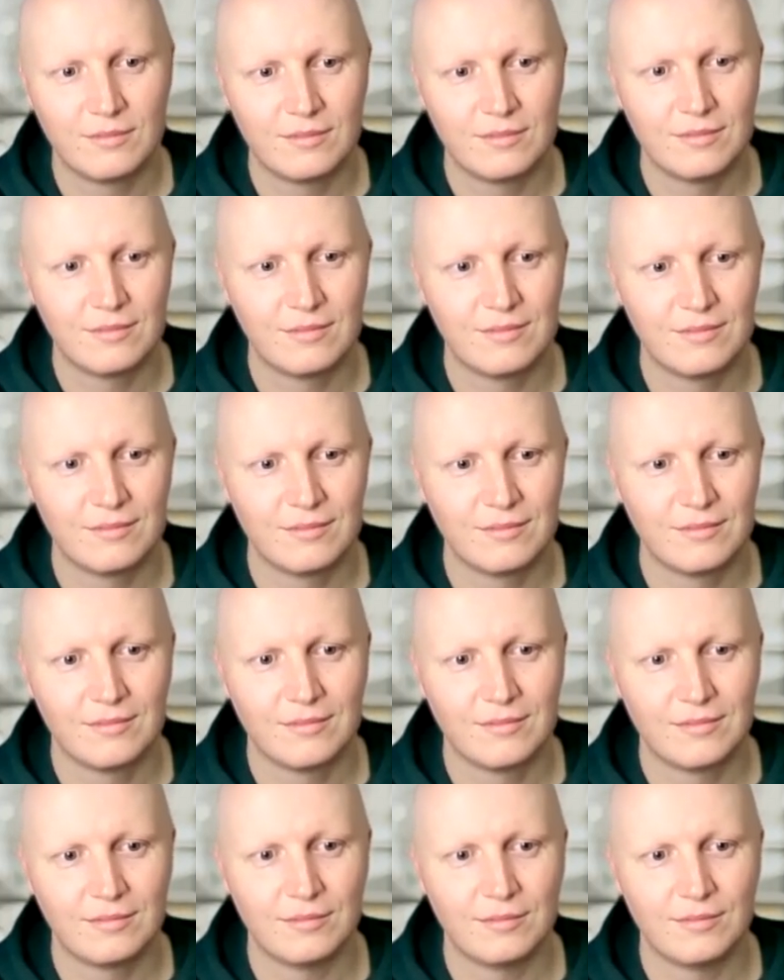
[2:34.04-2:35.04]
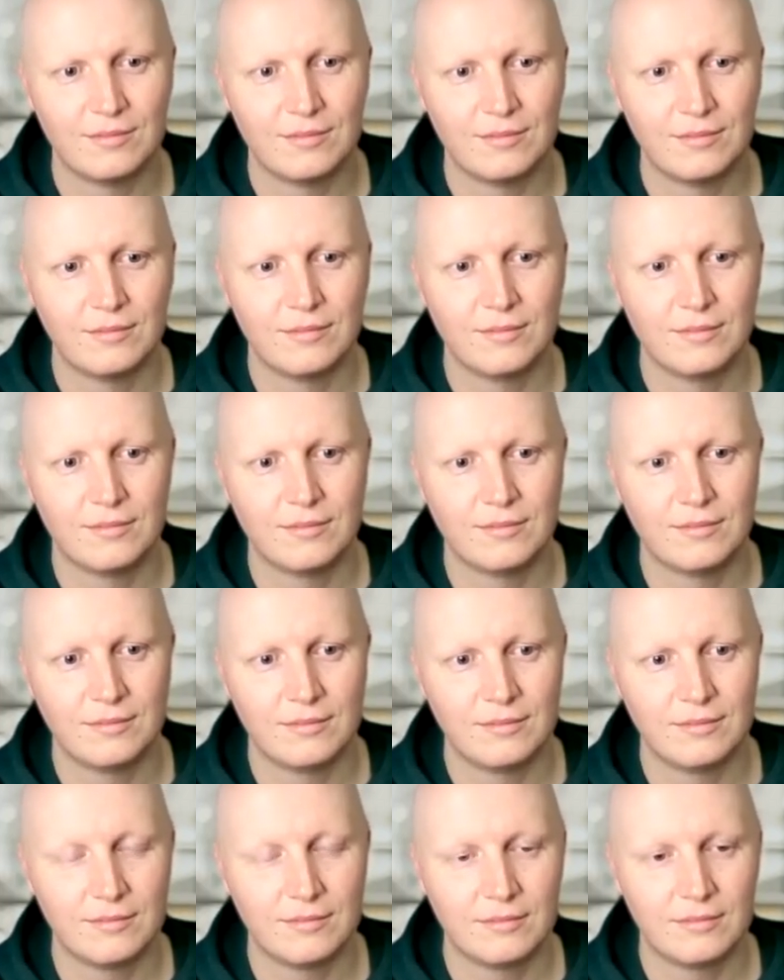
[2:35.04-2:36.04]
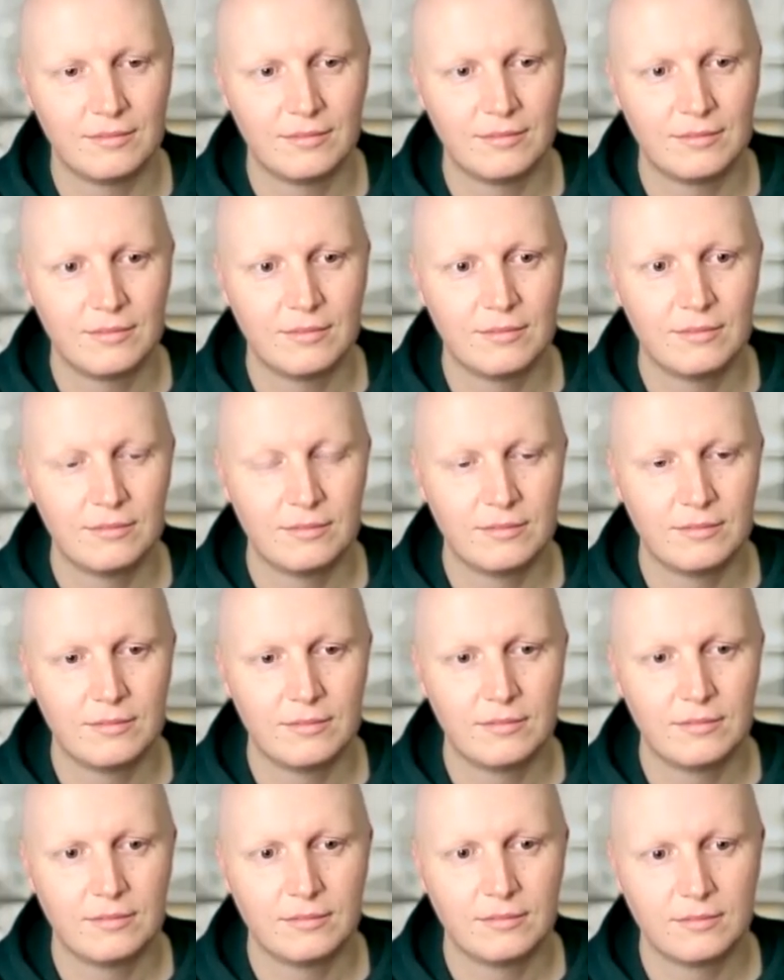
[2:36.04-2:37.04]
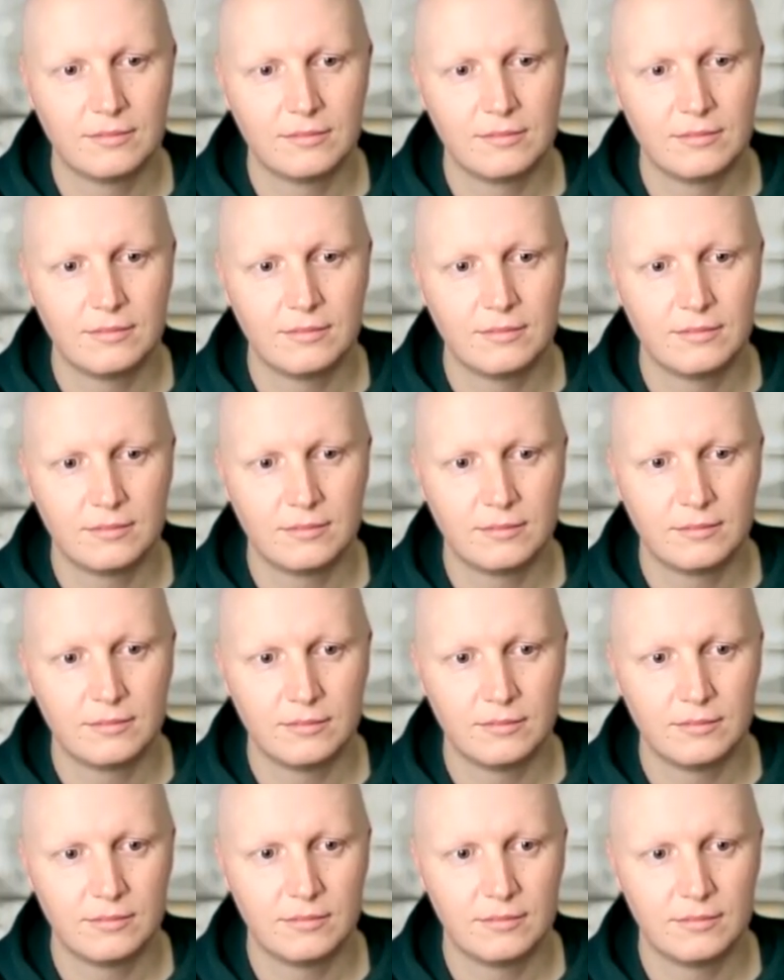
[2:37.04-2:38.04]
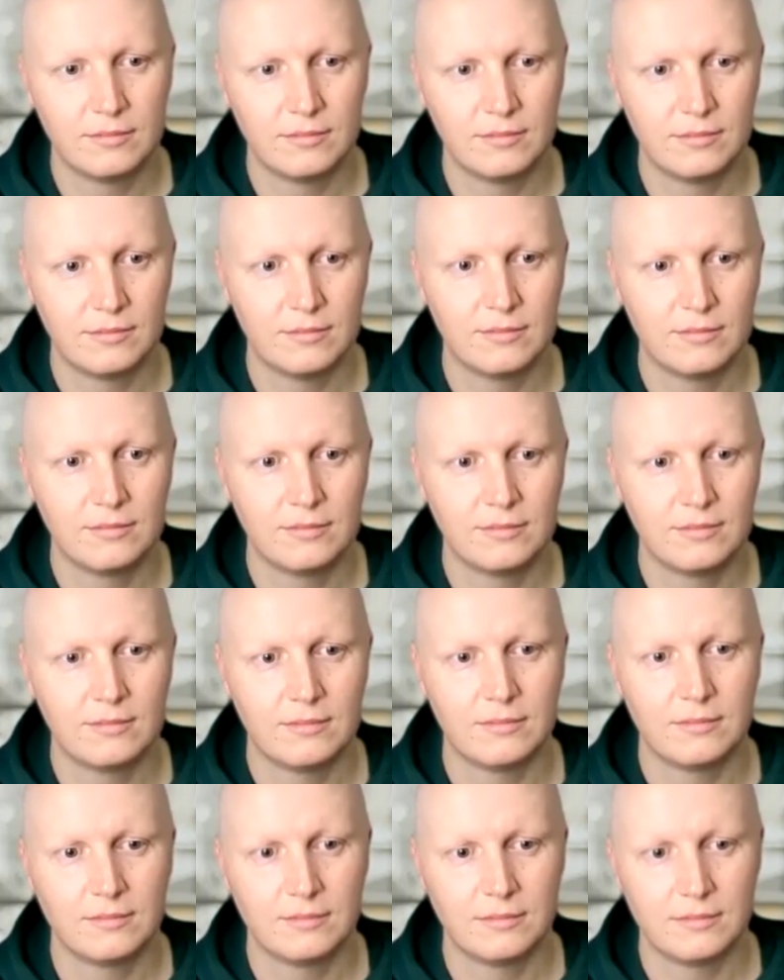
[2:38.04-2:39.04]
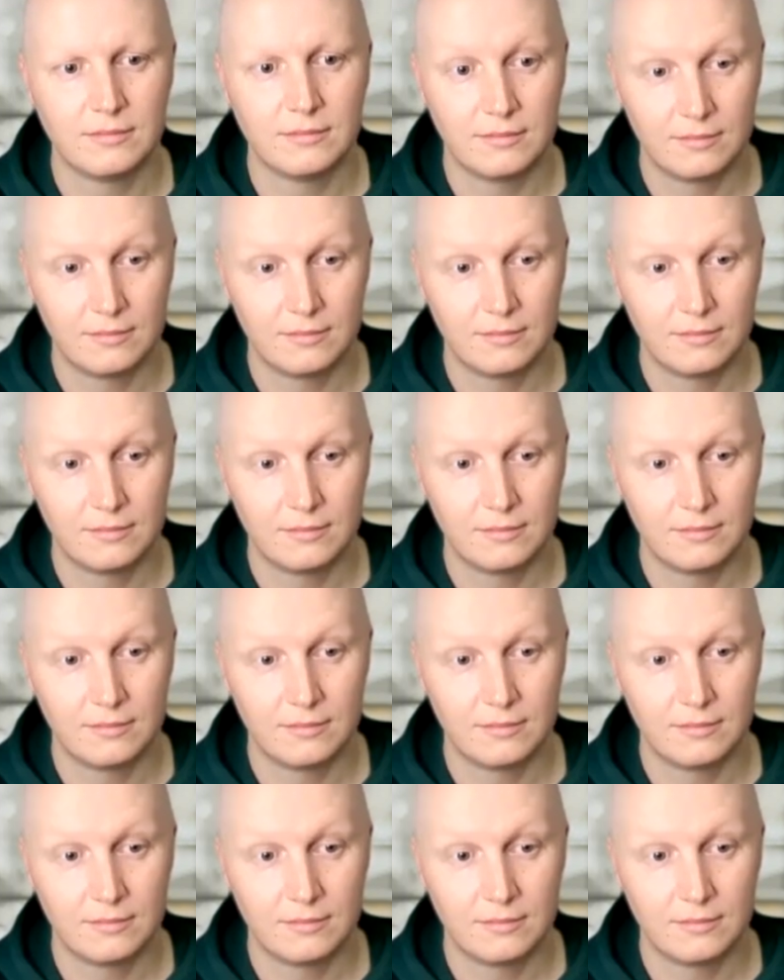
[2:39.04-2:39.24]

The person shown says nothing.